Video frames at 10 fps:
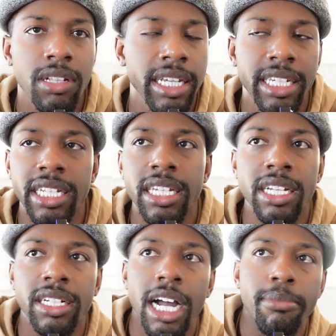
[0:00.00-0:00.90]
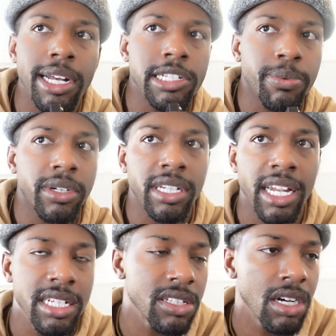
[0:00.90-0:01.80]
like any other combat sport that
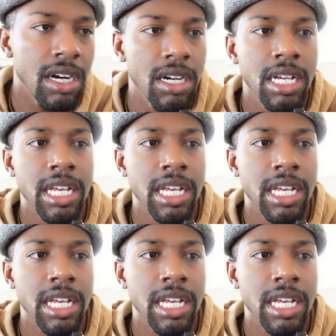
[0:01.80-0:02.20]
I saw,